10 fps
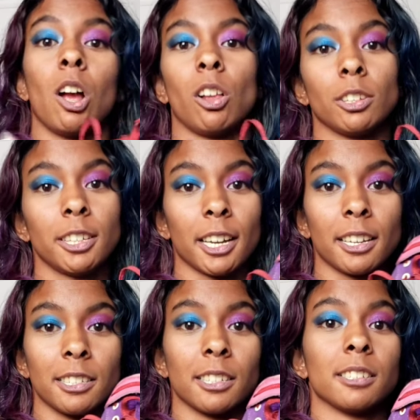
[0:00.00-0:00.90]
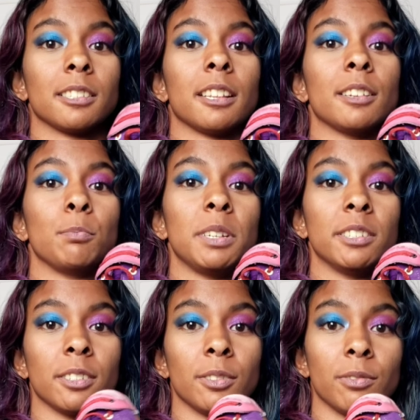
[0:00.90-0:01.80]
All you get is this thin
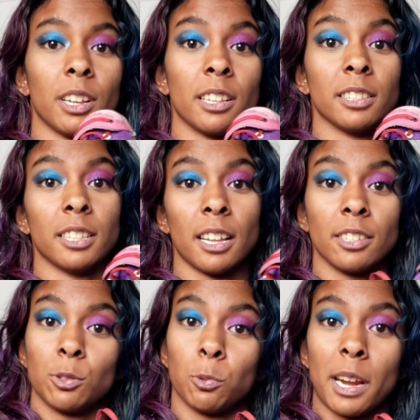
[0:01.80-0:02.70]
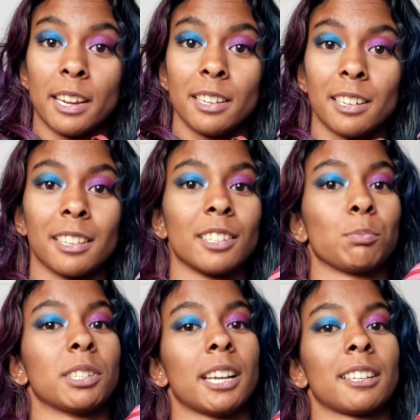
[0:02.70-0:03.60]
piece of suede that's
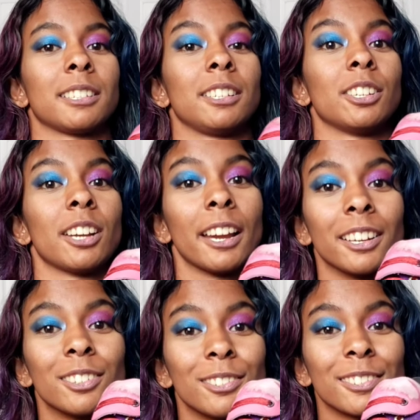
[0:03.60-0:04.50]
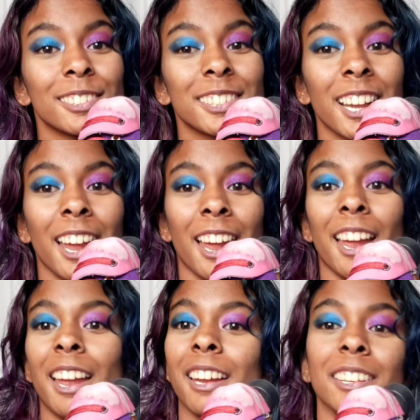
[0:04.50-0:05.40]
protecting your ankles.
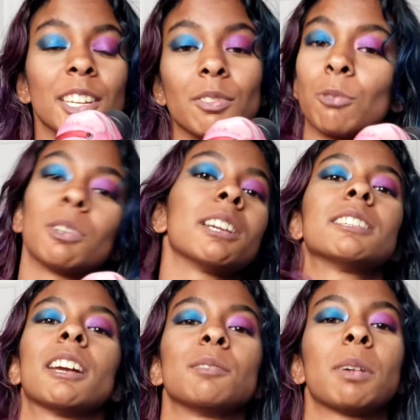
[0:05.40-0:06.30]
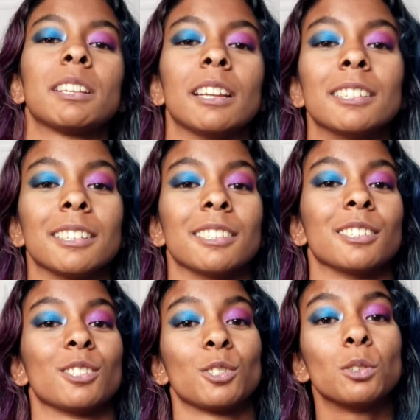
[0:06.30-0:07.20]
And even when I tighten my
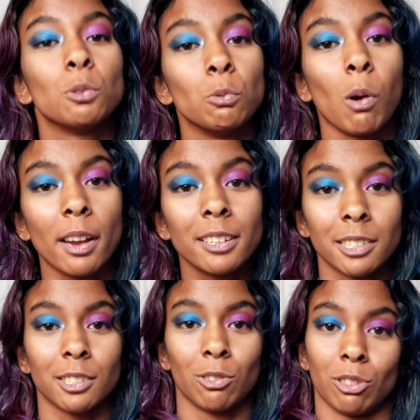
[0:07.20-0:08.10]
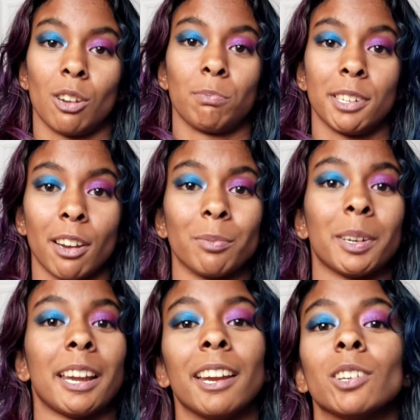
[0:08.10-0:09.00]
laces twice, going up and down
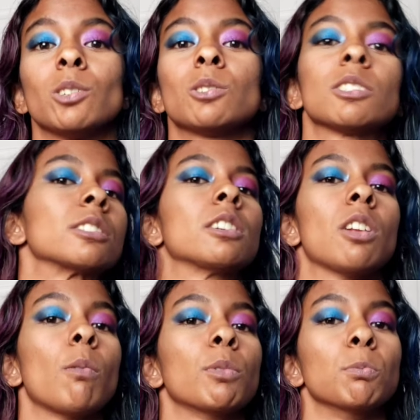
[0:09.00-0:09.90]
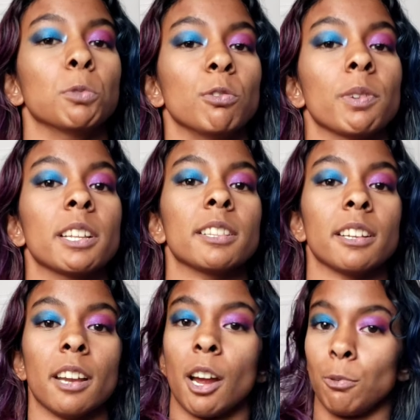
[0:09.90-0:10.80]
my ankles, there's a lot more movement
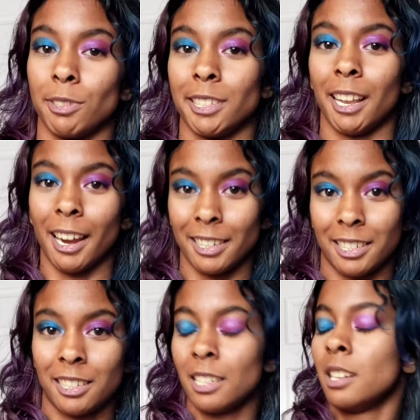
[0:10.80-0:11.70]
than I would like.